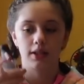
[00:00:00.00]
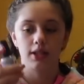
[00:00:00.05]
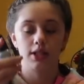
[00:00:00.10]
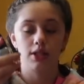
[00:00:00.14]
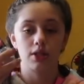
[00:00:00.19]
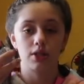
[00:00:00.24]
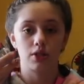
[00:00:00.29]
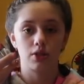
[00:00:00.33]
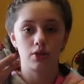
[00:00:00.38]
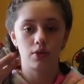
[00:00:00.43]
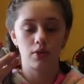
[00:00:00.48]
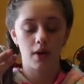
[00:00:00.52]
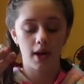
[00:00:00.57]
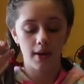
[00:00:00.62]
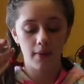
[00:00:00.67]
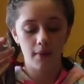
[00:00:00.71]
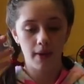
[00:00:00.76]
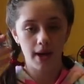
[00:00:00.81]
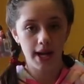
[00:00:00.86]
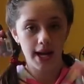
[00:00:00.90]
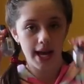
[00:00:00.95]
this
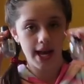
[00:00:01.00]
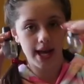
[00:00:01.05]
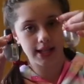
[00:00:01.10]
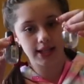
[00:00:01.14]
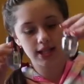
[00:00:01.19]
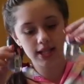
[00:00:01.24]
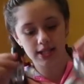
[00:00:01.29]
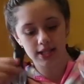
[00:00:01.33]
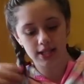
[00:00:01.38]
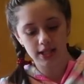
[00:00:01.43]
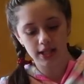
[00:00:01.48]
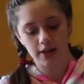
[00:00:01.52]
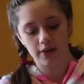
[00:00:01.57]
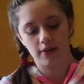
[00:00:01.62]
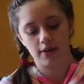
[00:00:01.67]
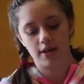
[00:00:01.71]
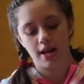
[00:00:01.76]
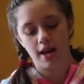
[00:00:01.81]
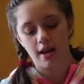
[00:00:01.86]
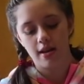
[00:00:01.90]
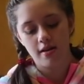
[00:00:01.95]
gray one, and this clear
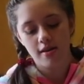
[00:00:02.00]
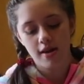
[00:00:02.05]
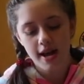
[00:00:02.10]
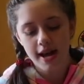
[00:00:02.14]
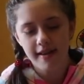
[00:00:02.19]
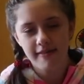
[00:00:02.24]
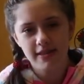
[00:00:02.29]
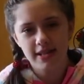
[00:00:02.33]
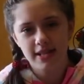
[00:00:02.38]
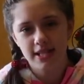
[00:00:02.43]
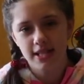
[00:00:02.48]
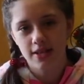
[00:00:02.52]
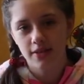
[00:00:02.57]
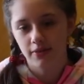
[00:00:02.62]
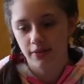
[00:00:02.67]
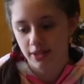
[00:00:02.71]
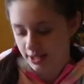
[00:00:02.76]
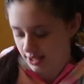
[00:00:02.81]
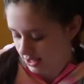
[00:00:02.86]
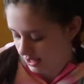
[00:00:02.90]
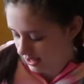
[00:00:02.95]
one. I know I have a teal
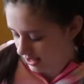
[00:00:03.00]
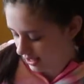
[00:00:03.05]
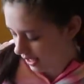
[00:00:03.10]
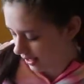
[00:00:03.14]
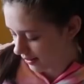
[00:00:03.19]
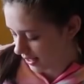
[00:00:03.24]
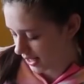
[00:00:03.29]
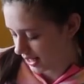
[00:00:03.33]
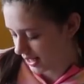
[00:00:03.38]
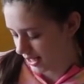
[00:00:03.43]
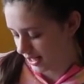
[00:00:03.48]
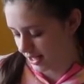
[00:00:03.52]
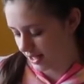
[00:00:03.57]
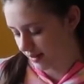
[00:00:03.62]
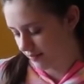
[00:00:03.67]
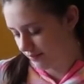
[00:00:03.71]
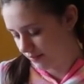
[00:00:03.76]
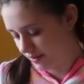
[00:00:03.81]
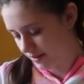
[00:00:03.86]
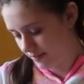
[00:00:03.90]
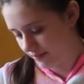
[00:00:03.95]
one. It's not right
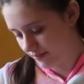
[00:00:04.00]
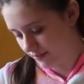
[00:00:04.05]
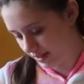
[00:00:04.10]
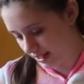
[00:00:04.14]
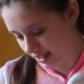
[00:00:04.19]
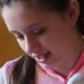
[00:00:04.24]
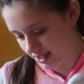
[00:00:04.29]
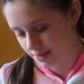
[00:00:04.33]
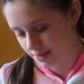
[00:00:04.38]
here, but